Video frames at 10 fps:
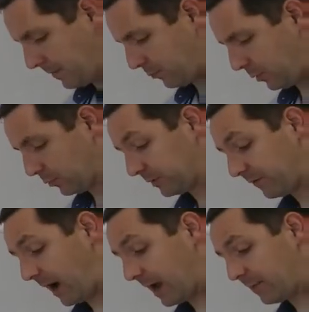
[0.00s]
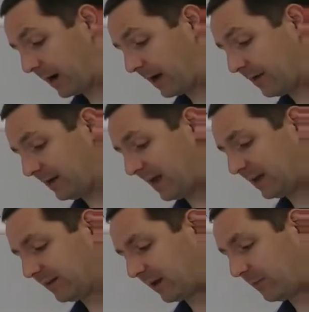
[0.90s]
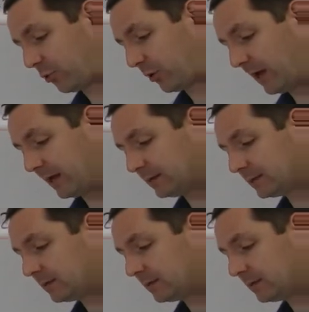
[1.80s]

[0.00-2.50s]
then we will divide by the negative 9.8.